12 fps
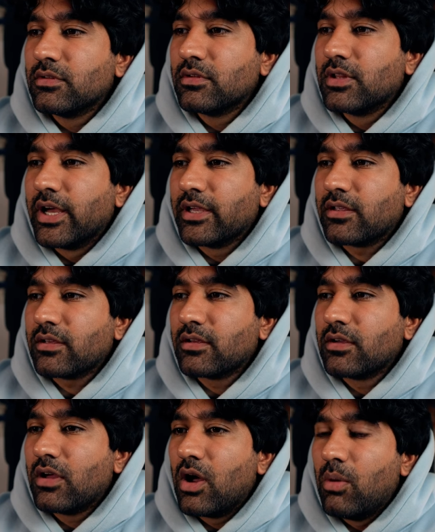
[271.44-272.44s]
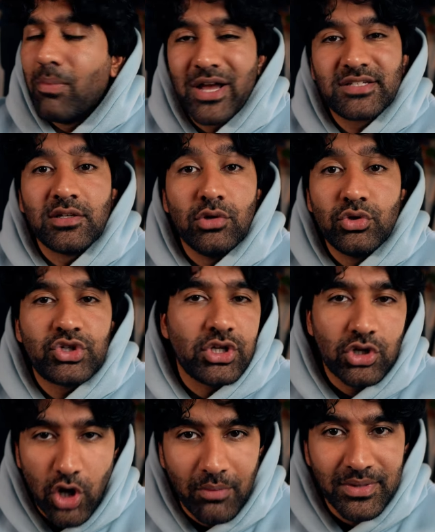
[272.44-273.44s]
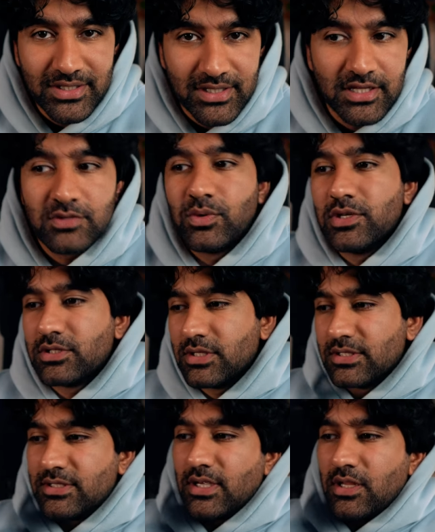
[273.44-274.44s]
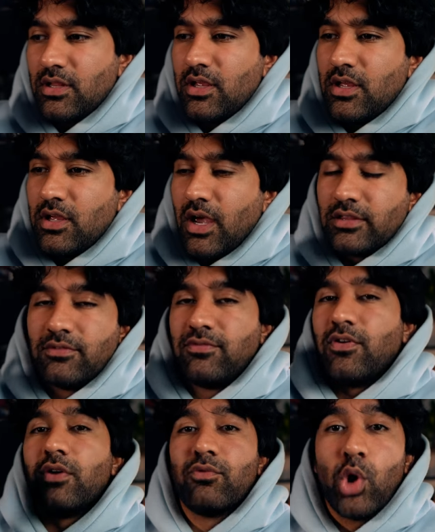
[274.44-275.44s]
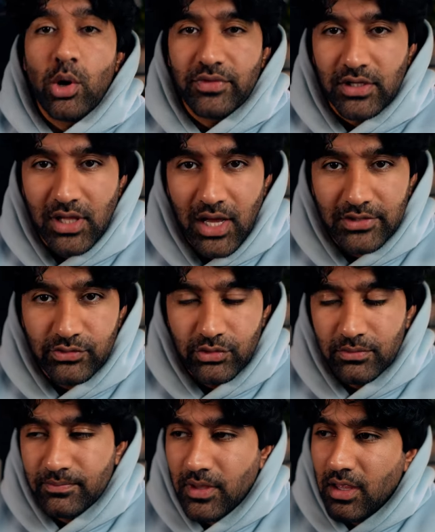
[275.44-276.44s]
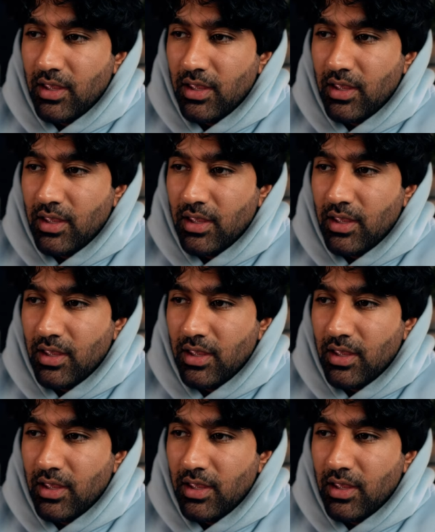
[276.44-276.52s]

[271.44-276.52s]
like my solution, common sense, was to sit at the front row of the classroom,